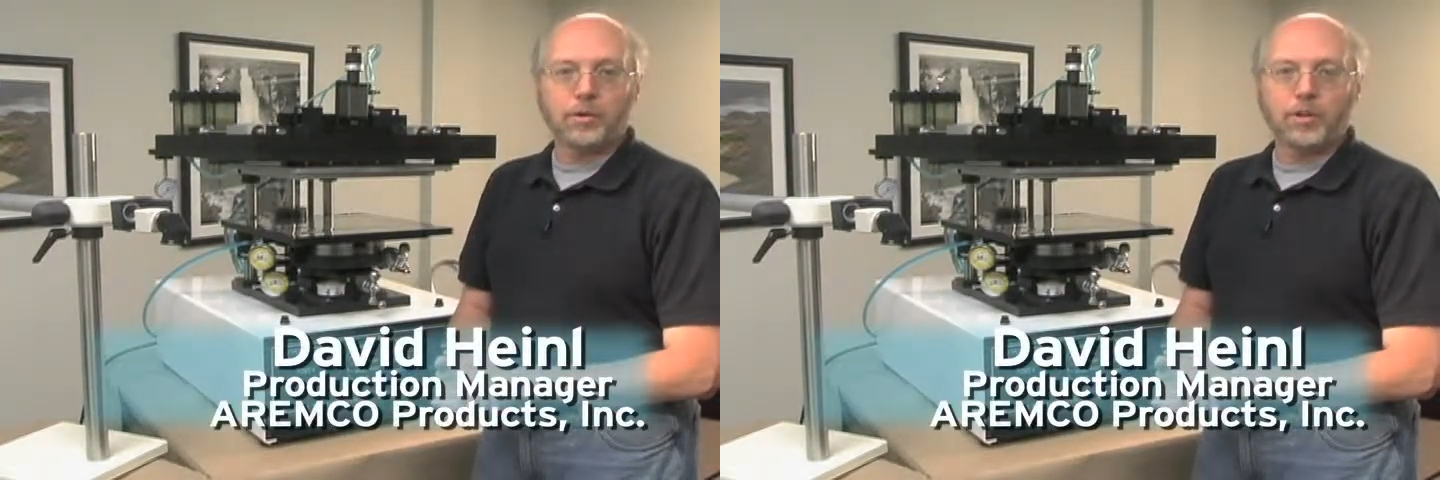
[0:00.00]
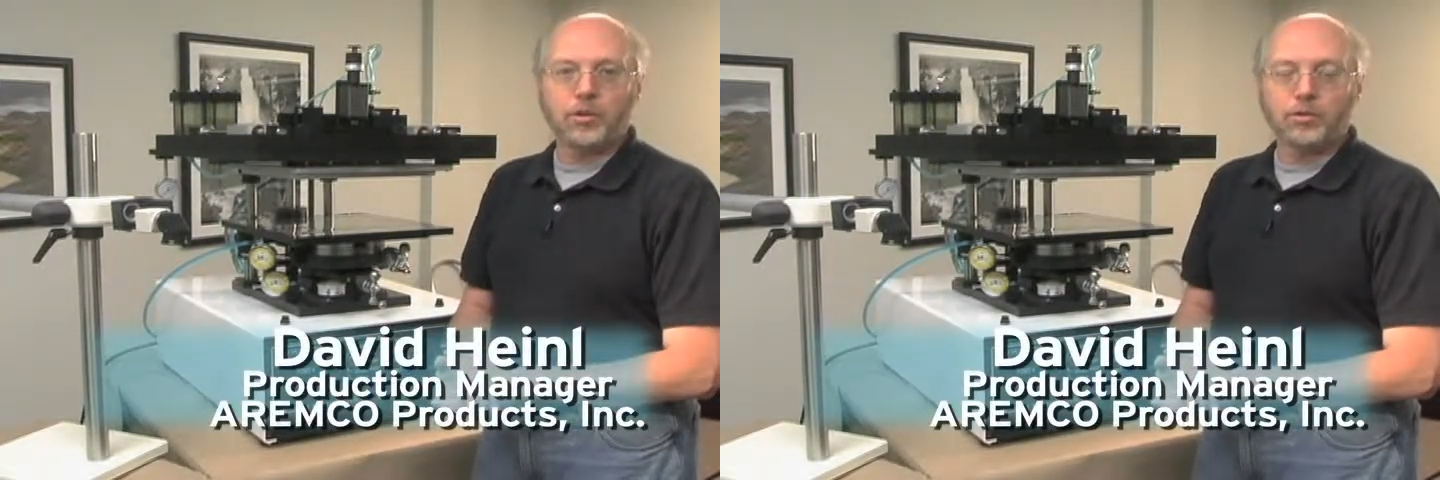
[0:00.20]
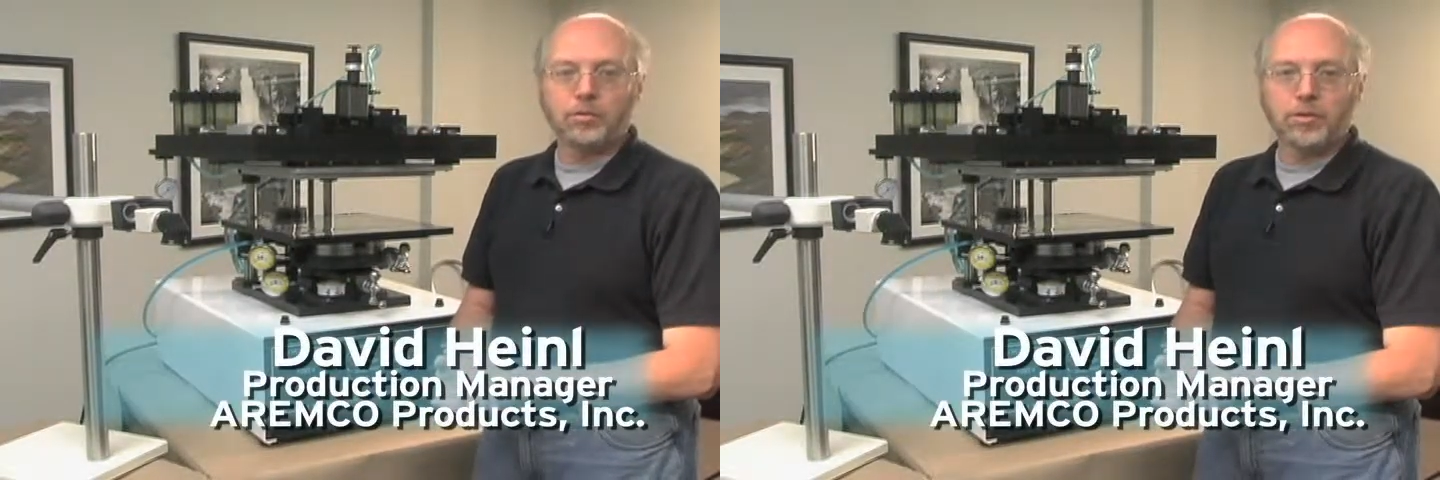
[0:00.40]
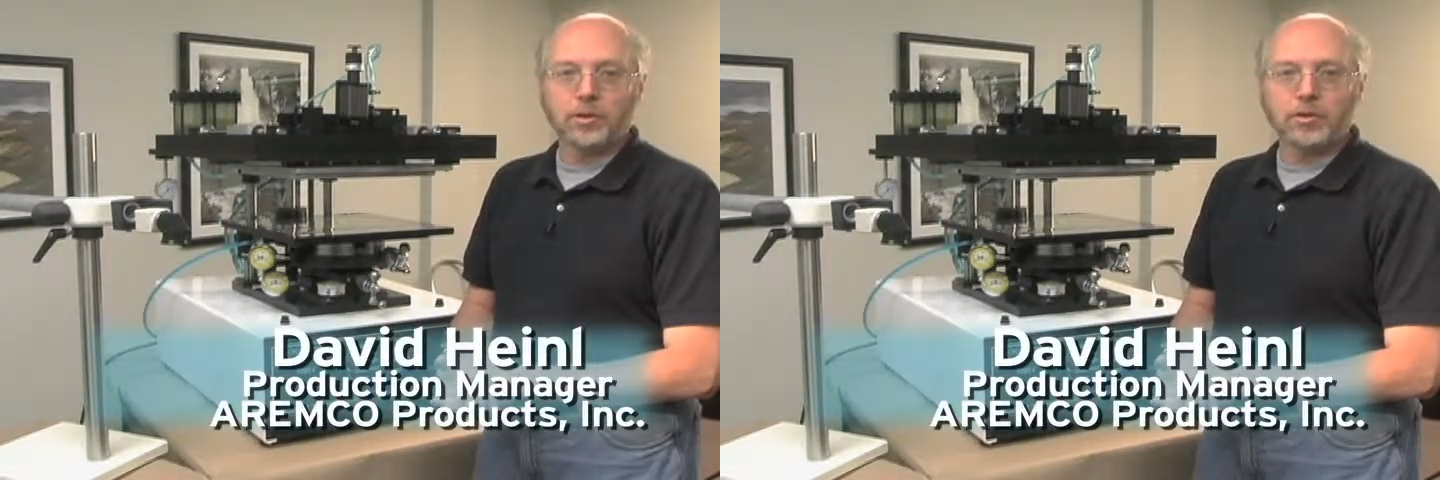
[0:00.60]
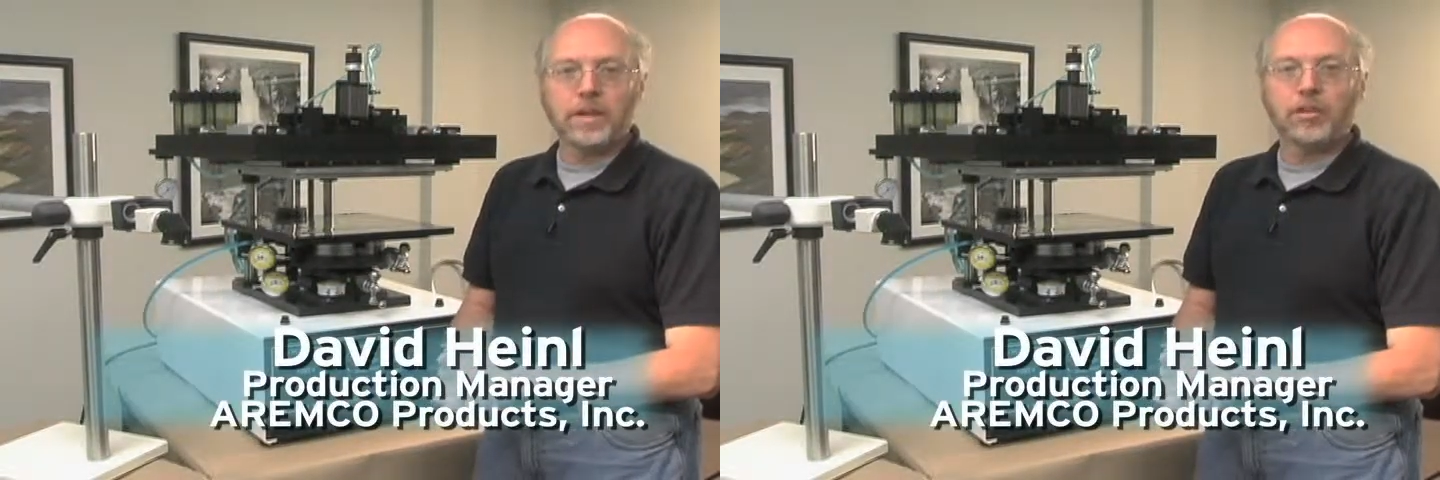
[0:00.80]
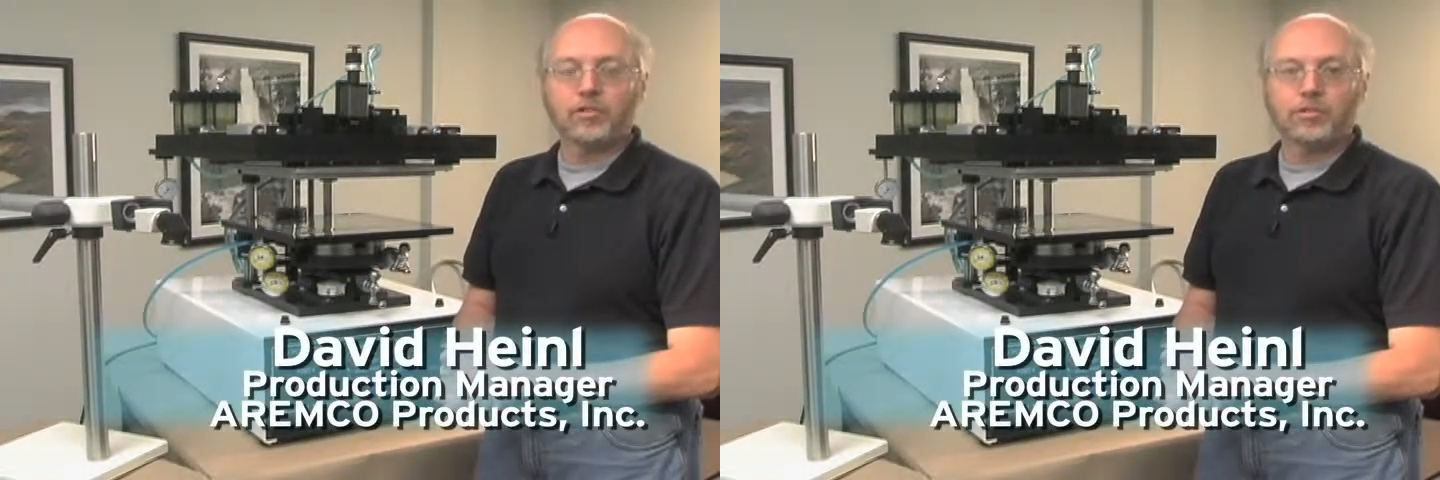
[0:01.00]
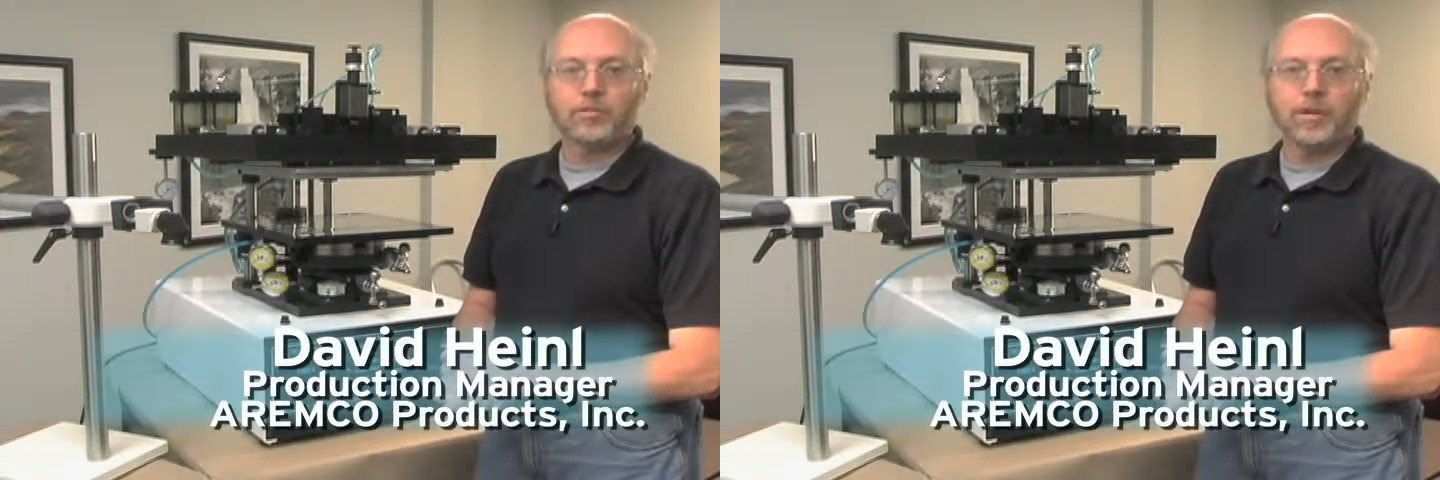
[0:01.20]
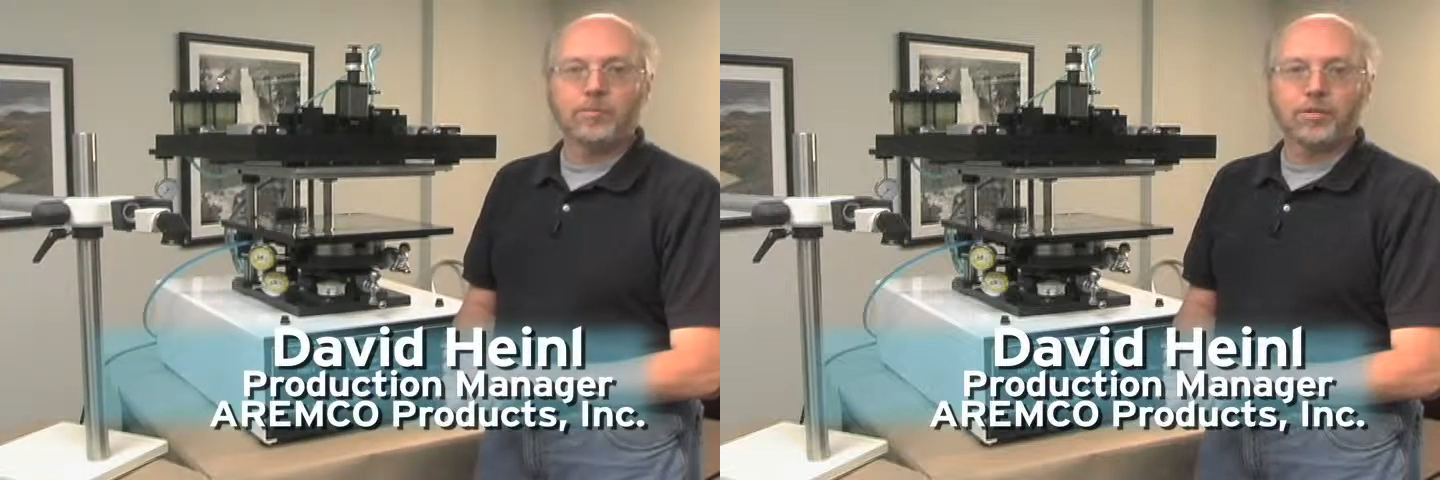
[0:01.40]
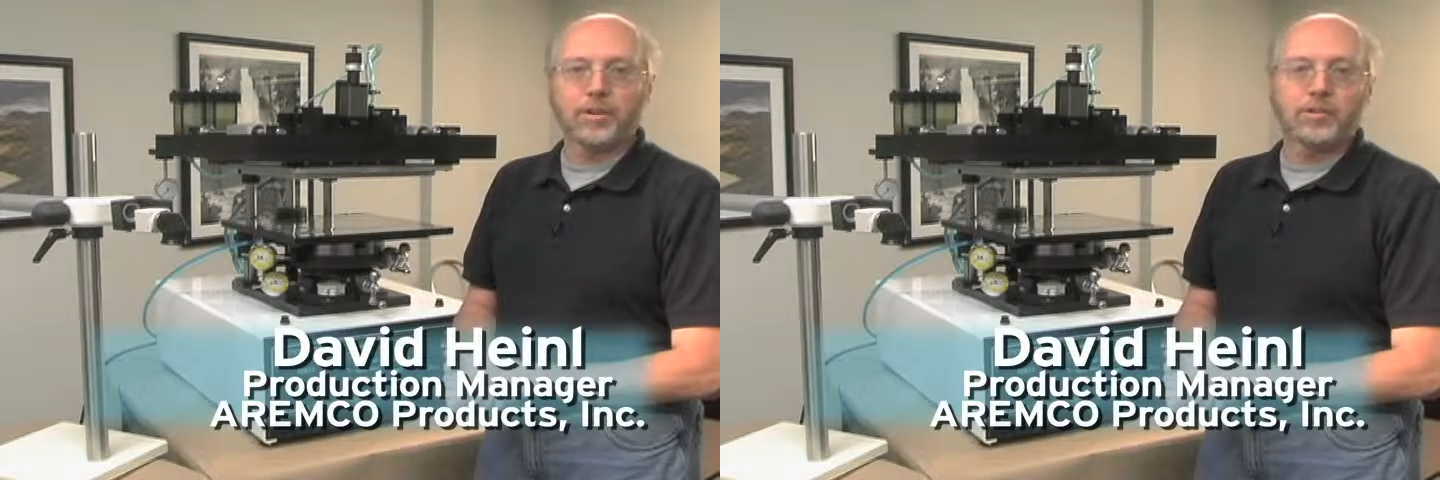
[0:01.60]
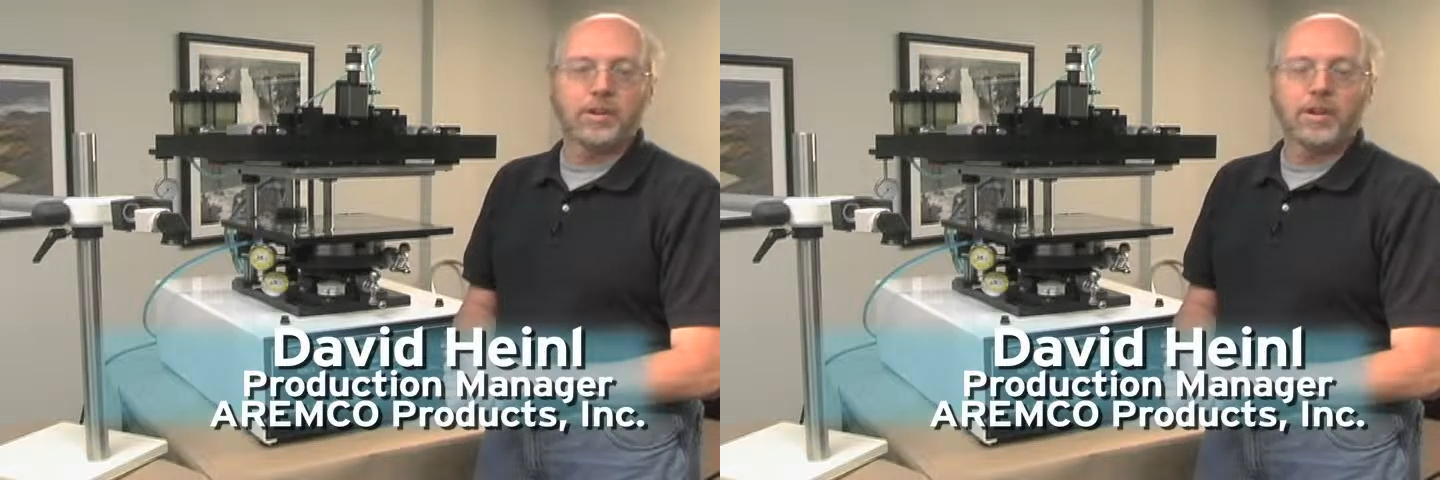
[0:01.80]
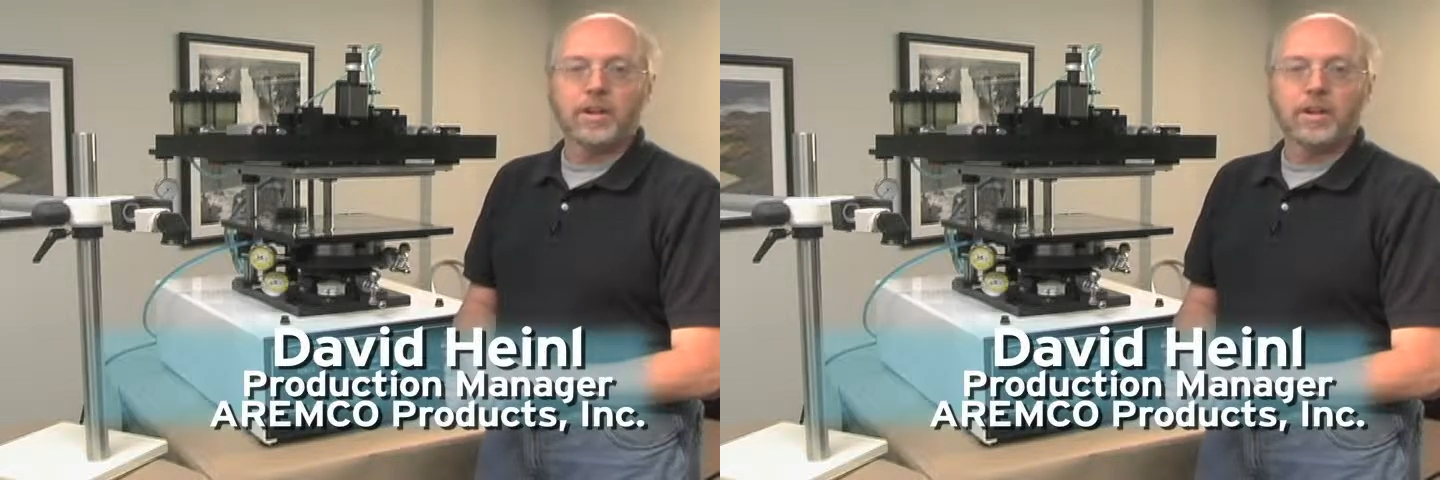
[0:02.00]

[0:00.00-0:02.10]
3230 screen printer.